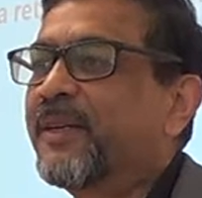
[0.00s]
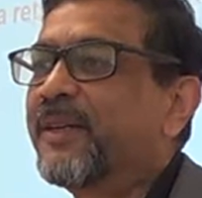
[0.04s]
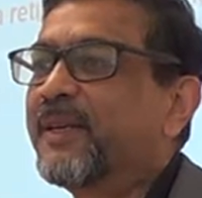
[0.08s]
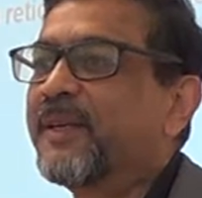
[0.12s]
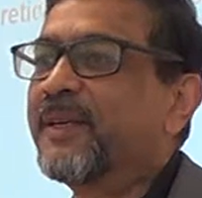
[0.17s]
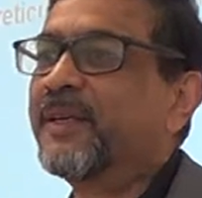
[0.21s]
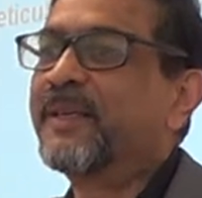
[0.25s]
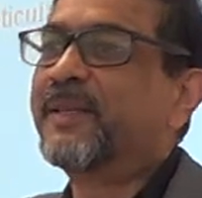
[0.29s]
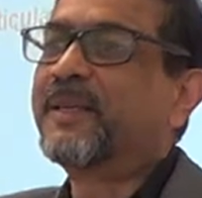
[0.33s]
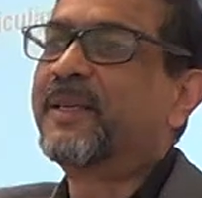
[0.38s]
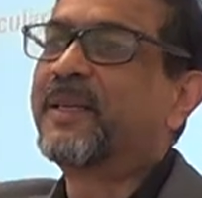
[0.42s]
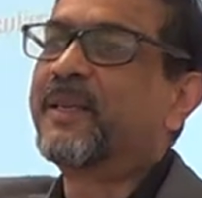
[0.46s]

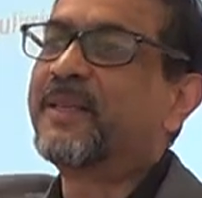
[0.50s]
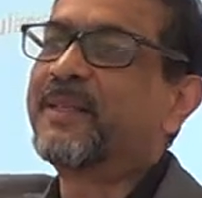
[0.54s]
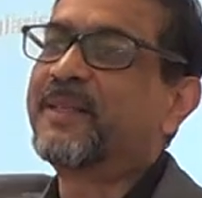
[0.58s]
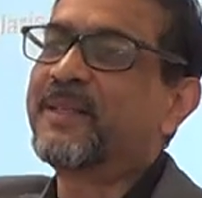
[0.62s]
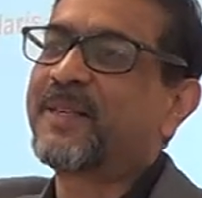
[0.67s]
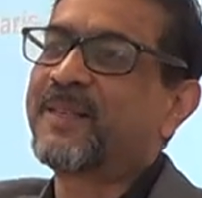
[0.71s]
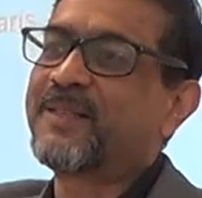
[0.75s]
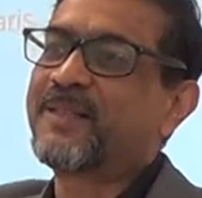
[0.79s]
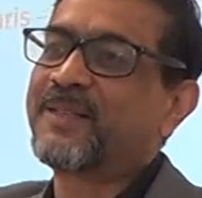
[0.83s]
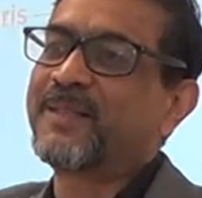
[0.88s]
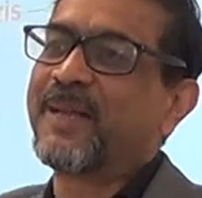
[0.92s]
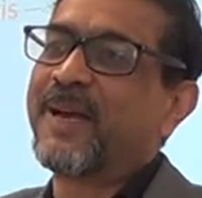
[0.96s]

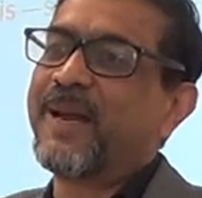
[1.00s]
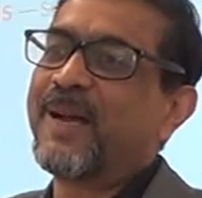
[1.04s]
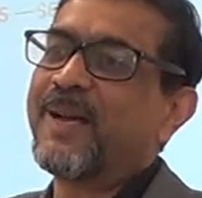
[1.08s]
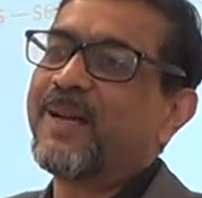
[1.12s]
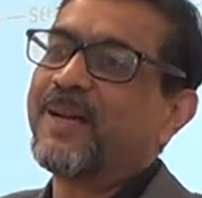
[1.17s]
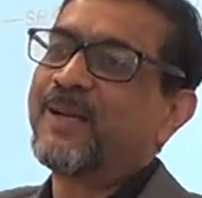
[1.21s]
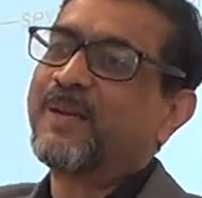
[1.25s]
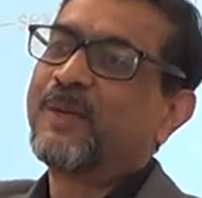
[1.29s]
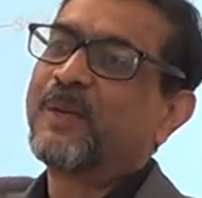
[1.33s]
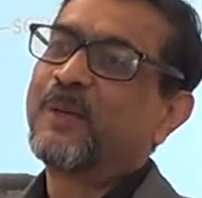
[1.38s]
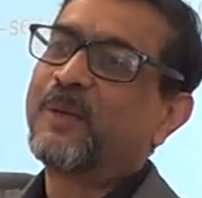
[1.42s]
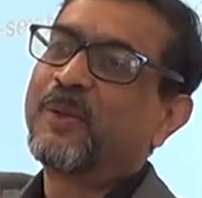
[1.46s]
increases the
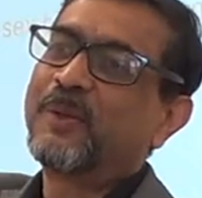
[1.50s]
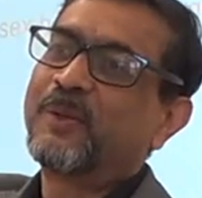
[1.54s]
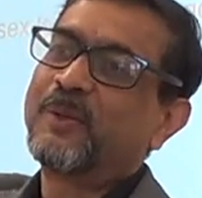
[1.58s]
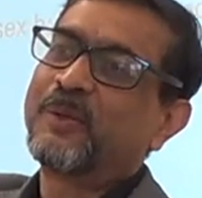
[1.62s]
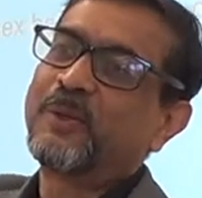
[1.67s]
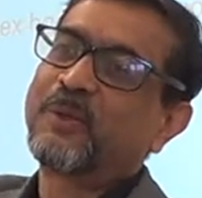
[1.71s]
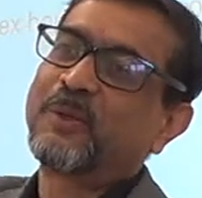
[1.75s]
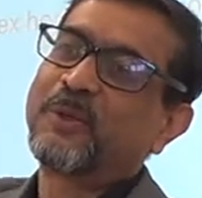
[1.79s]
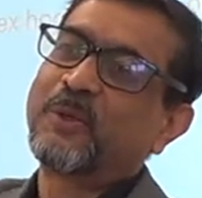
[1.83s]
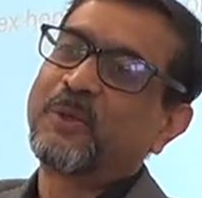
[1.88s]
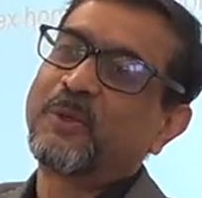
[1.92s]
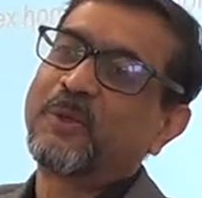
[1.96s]

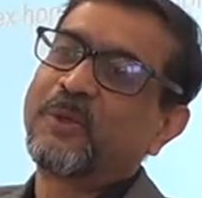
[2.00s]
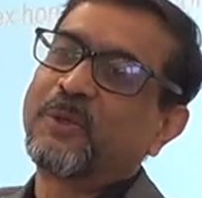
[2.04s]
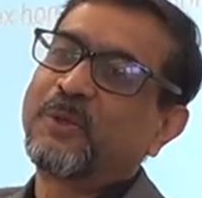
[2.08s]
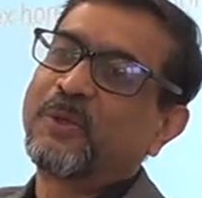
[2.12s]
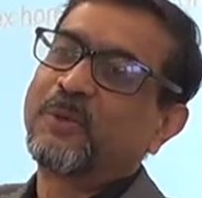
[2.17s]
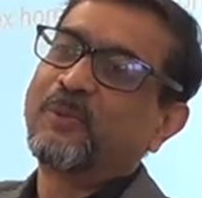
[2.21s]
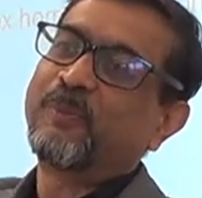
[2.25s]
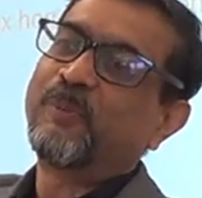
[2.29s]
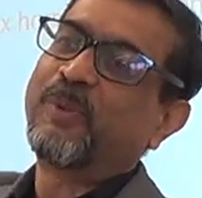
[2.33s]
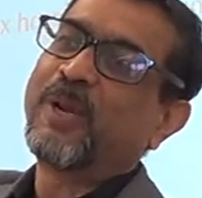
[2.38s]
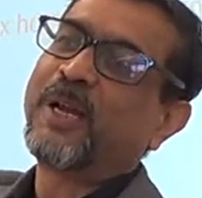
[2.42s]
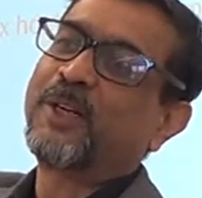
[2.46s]

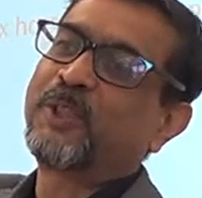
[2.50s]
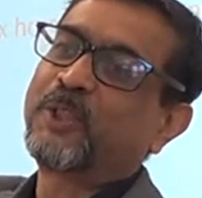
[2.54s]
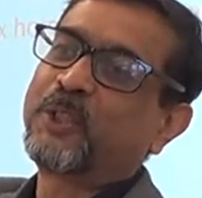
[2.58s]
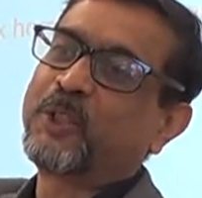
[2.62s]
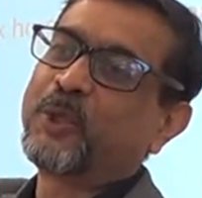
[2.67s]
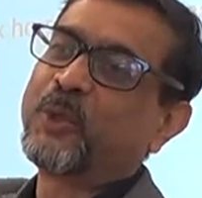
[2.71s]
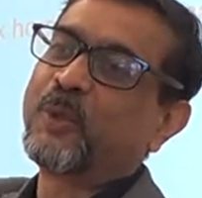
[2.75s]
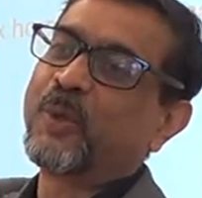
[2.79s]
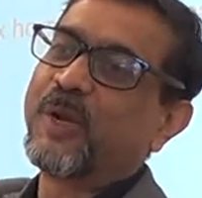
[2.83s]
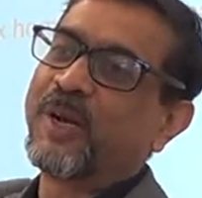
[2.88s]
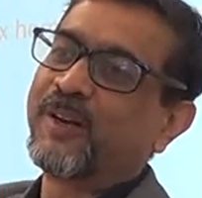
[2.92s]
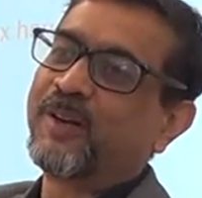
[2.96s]
blood
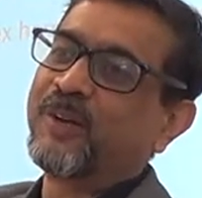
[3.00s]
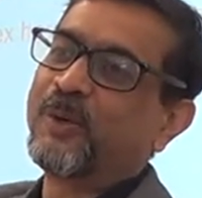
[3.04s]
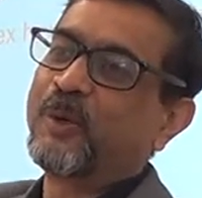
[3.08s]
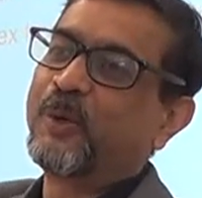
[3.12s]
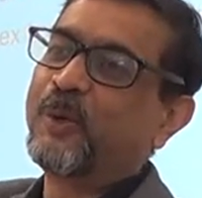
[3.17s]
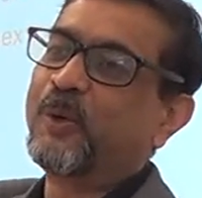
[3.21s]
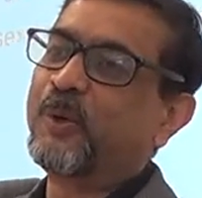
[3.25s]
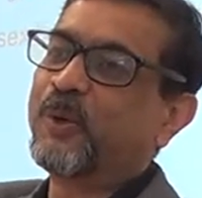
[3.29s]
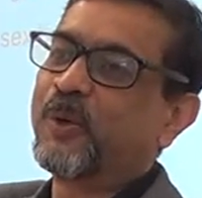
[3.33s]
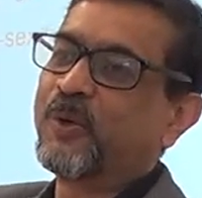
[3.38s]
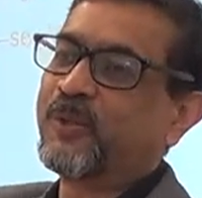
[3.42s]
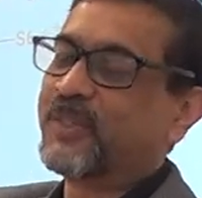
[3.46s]
sugar,
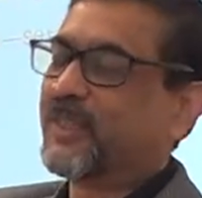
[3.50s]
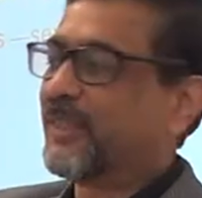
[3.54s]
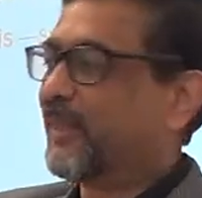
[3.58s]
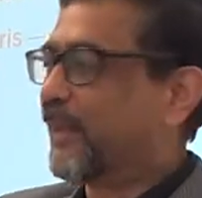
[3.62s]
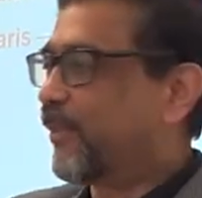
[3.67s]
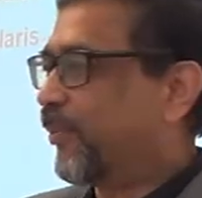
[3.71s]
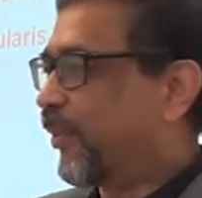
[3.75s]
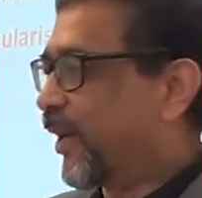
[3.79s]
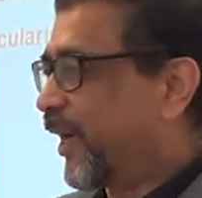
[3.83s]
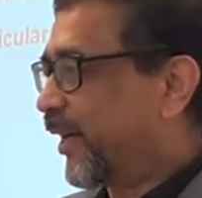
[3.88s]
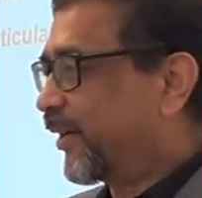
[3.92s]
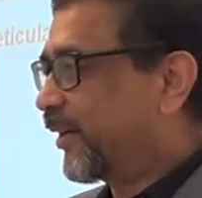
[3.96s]
glucose in the
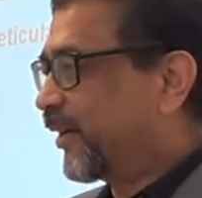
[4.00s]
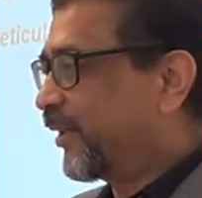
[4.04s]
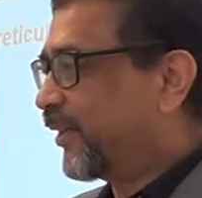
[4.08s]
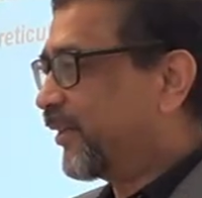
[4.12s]
blood.